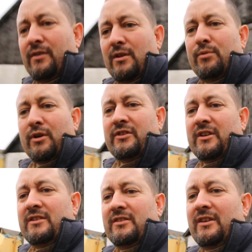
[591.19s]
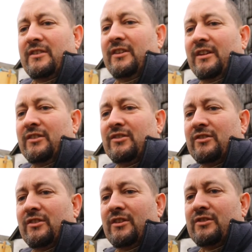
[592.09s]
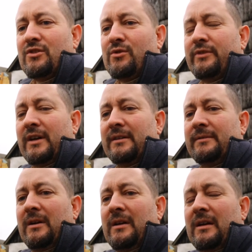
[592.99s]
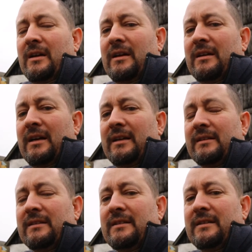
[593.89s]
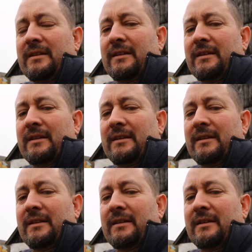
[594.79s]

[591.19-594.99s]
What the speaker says: the project as it is so far, and